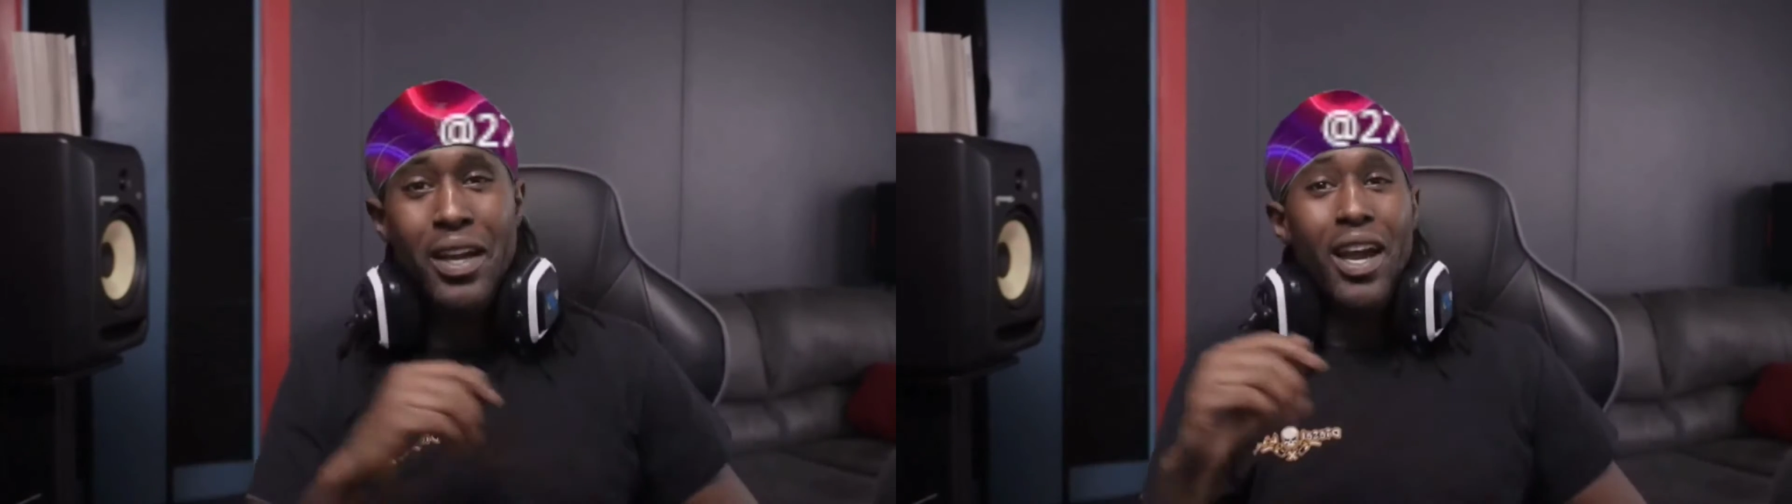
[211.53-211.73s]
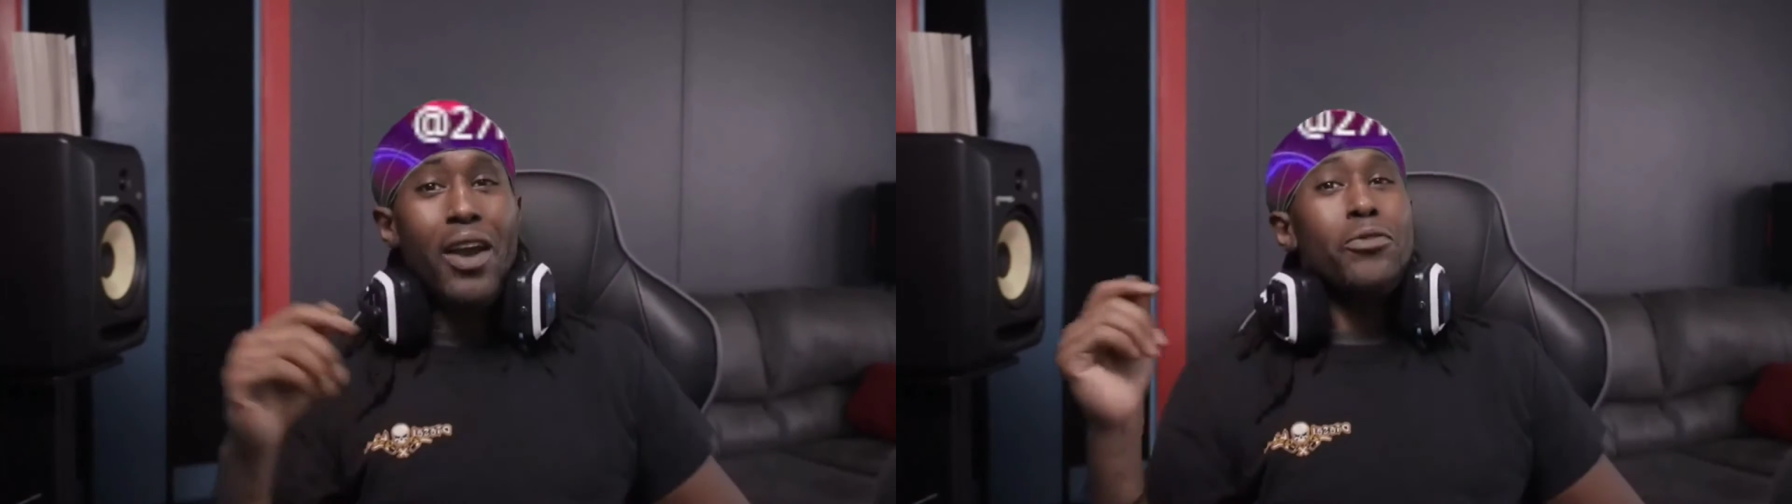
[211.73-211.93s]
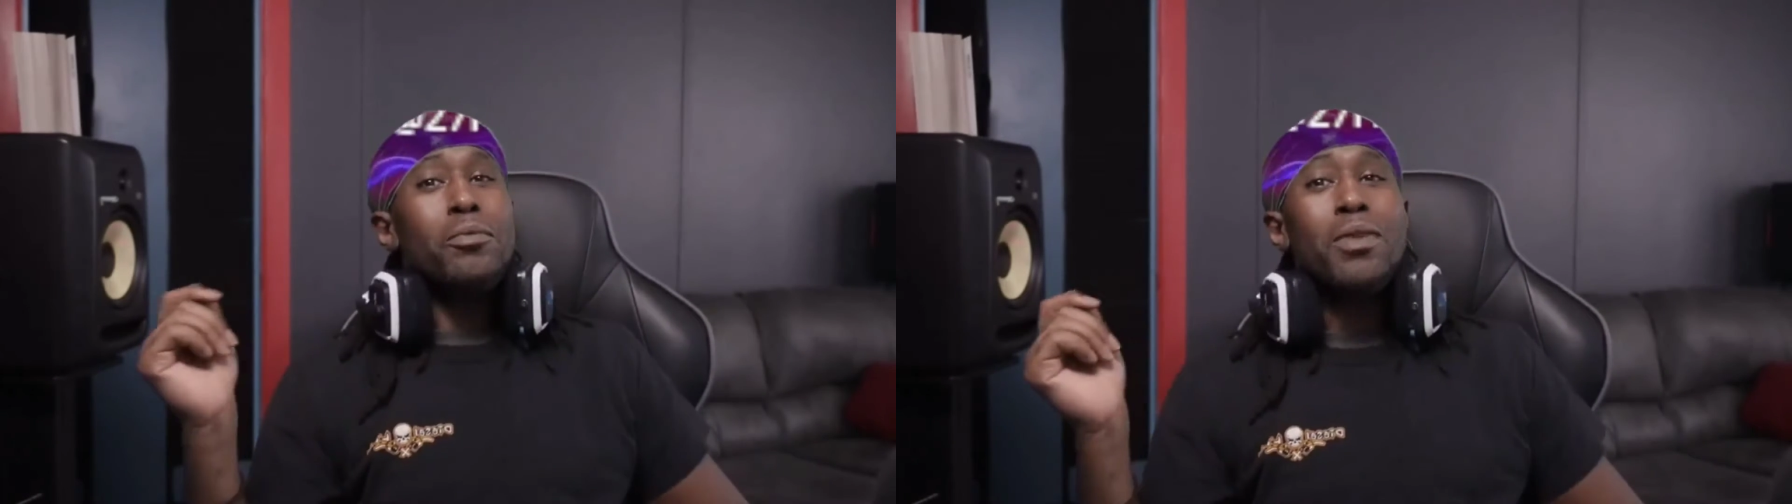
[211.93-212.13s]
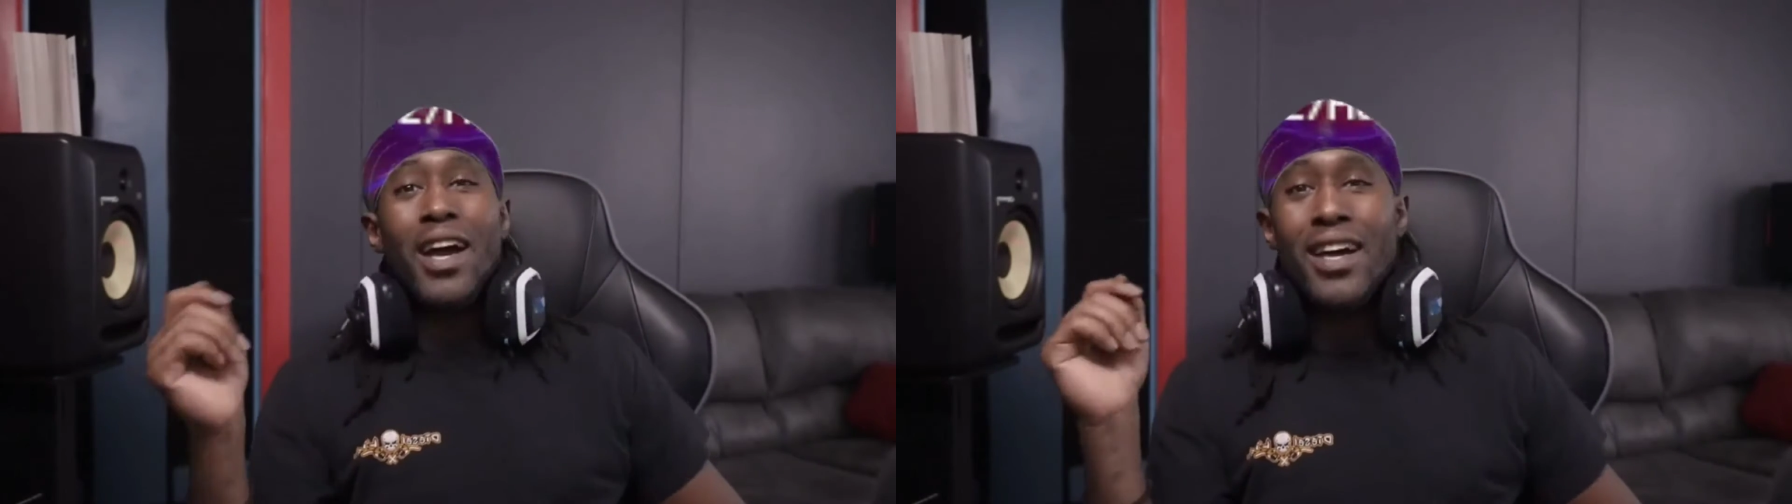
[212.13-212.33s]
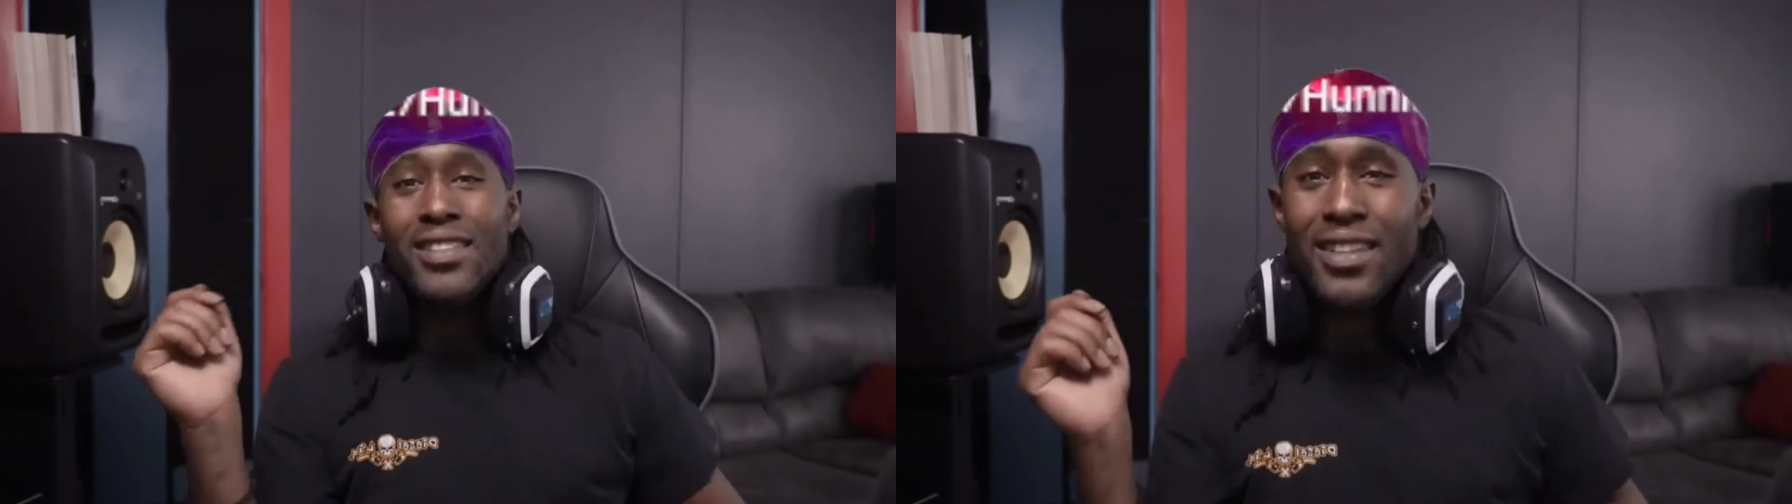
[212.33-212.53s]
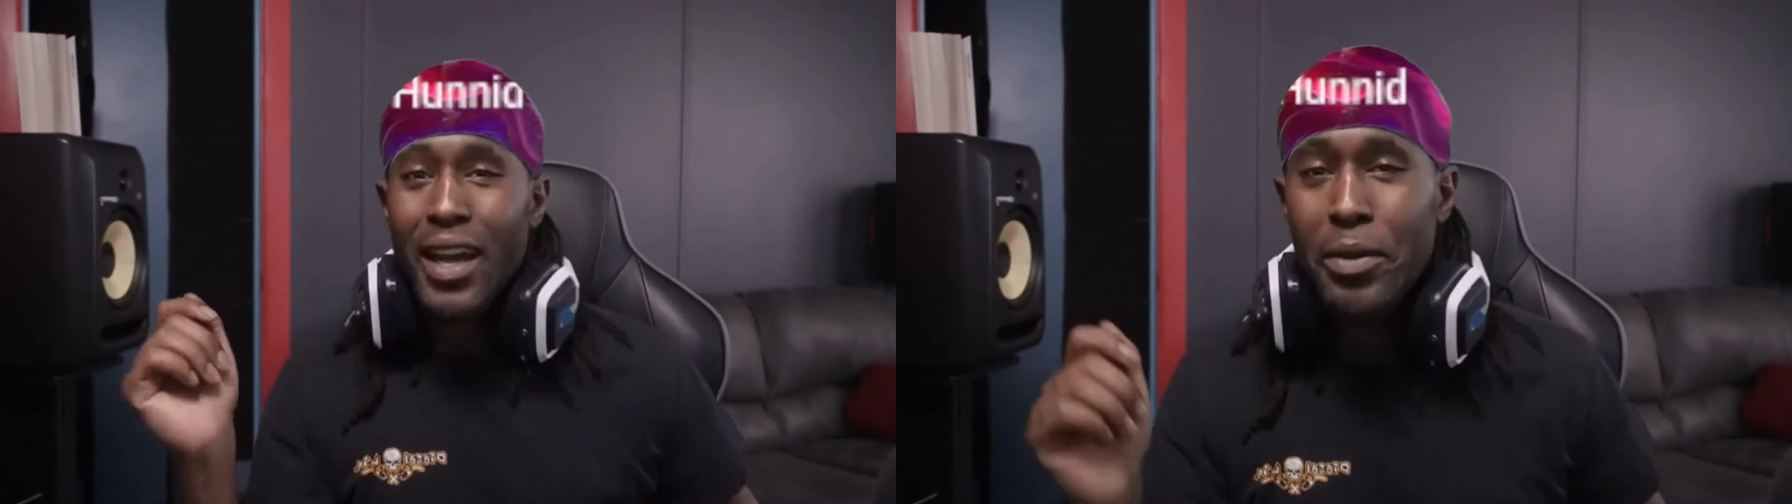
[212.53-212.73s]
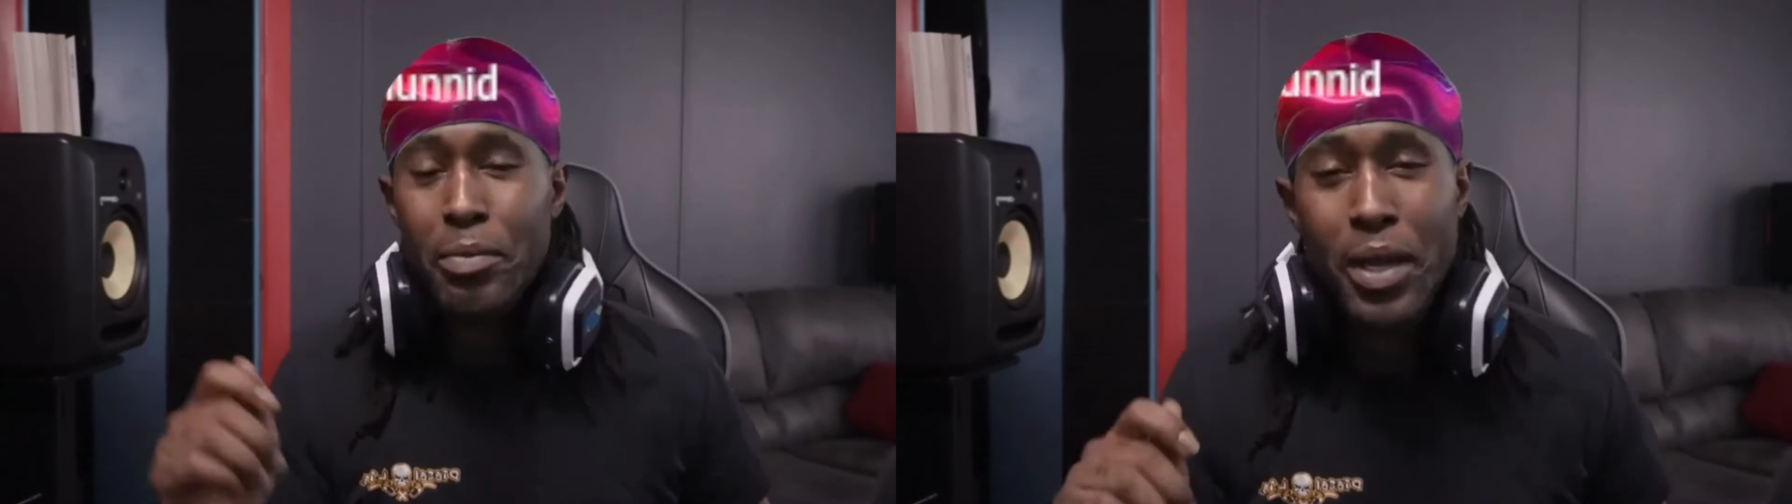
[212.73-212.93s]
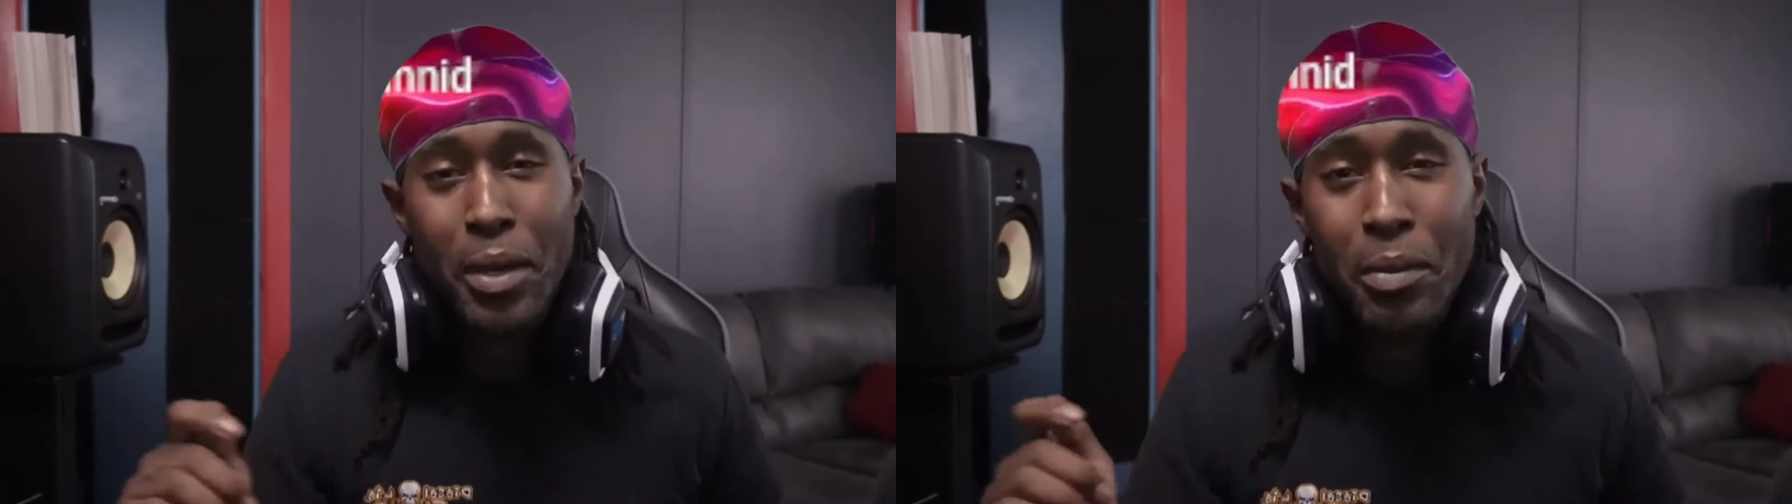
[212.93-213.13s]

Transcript: got from last night, man.